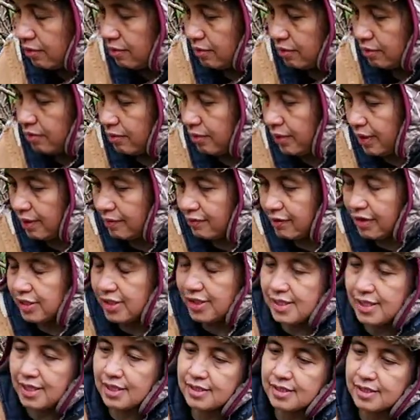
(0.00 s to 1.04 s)
whatever
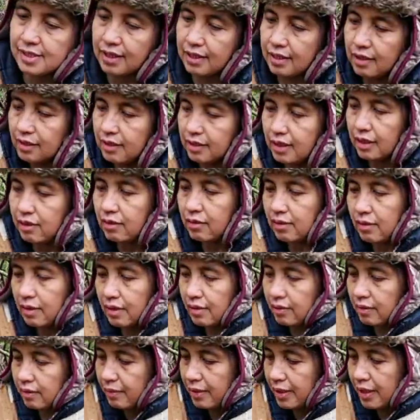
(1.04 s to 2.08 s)
cc,
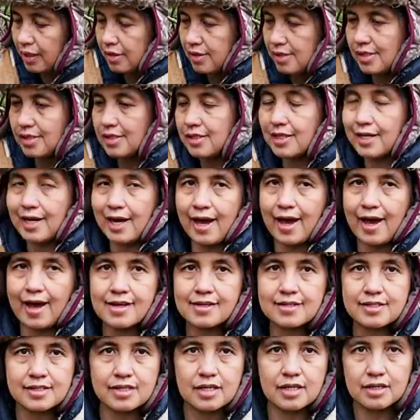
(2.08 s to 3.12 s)
because it's
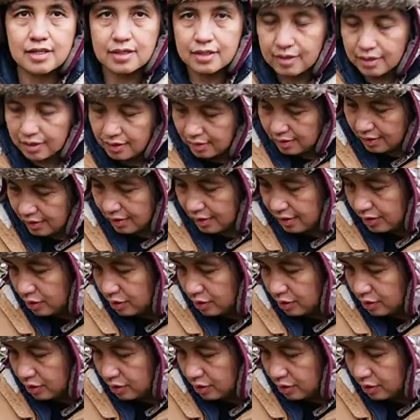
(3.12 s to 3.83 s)
gas, and this